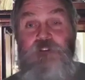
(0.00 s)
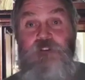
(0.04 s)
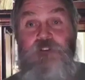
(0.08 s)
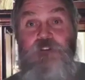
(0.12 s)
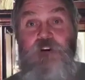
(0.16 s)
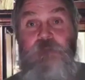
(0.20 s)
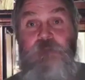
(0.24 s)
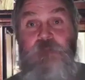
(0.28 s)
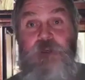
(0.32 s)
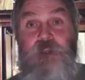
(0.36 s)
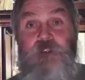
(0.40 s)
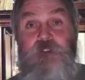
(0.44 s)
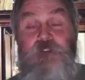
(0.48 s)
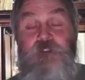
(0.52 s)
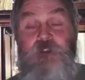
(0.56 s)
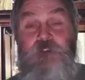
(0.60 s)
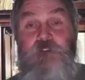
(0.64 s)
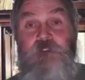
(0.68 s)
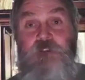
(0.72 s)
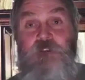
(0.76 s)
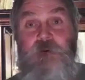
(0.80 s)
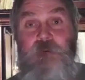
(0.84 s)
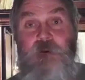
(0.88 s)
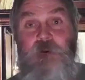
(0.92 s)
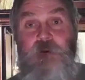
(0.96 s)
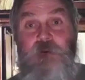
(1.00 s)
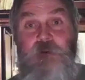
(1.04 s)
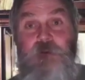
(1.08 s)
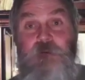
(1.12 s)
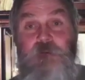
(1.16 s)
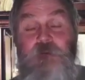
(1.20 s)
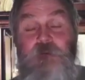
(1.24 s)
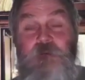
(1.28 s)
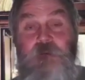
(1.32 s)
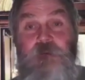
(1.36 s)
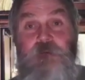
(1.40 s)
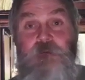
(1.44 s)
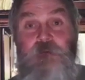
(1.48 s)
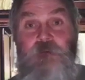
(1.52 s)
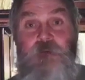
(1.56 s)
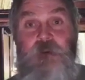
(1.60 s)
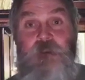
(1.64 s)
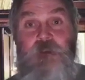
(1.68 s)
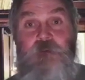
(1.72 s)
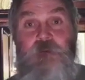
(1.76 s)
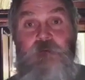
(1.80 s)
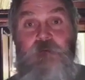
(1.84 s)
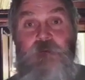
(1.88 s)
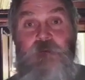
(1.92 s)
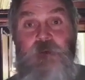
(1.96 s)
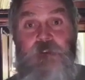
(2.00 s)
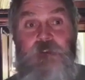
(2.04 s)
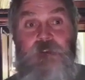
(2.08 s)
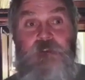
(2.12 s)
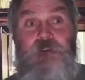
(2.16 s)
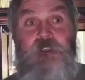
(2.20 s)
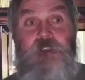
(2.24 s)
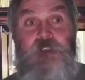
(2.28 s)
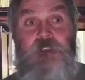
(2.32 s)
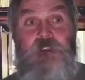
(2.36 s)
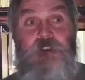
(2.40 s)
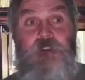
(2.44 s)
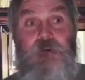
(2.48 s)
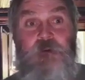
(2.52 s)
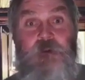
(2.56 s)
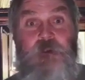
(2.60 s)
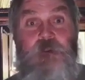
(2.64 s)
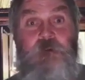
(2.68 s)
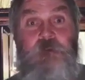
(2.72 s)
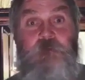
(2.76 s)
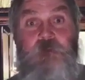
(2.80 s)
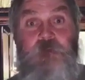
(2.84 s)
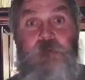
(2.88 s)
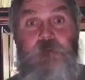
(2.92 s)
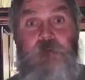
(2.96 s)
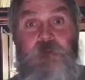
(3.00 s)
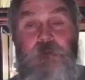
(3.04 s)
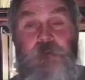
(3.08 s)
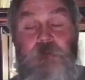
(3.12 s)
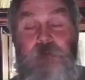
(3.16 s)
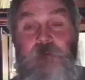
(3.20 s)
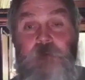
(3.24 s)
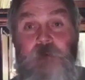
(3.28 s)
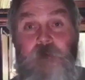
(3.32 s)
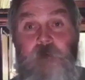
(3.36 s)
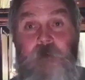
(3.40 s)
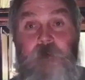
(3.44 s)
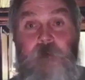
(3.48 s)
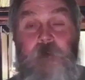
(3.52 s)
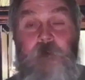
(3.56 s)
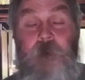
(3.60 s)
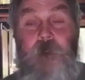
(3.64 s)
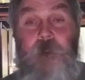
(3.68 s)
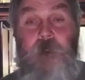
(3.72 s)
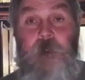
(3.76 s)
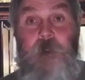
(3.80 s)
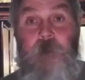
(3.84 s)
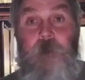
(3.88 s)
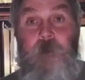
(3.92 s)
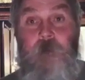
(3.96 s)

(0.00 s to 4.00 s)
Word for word: I mean, everybody can start making stuff up, but what, what, what, what is he anointed for?